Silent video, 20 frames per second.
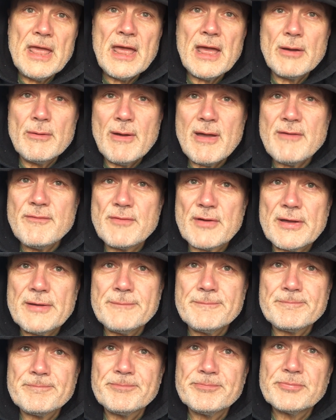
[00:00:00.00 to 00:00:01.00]
However,
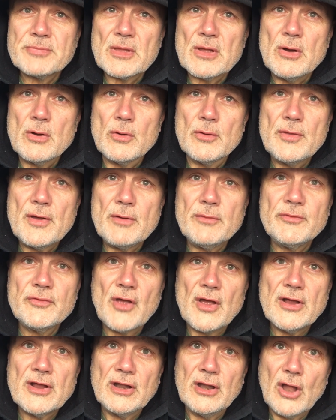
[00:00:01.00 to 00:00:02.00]
although
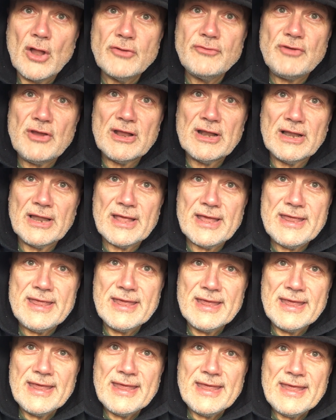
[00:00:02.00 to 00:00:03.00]
psychologically
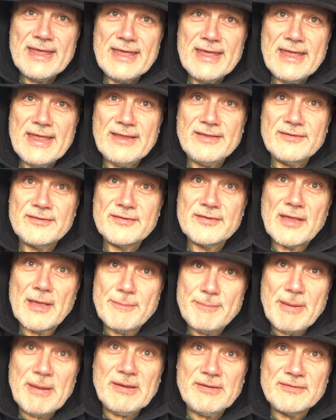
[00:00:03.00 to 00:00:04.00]
it's
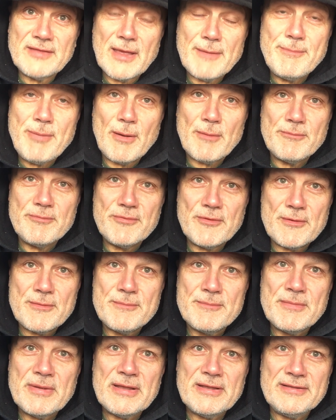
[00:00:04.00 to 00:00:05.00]
a big step up
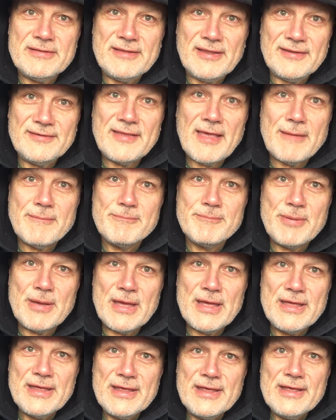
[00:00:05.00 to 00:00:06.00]
from
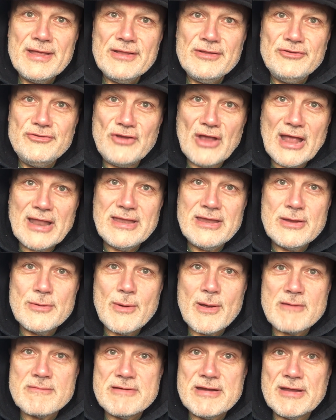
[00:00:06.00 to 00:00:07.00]
December,
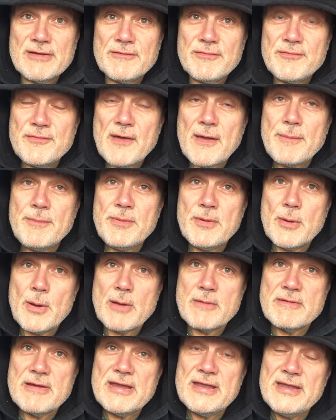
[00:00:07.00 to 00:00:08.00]
January, and
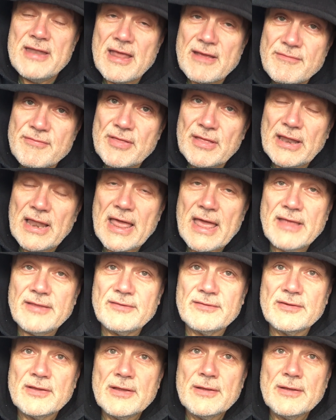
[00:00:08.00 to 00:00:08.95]
February, nevertheless,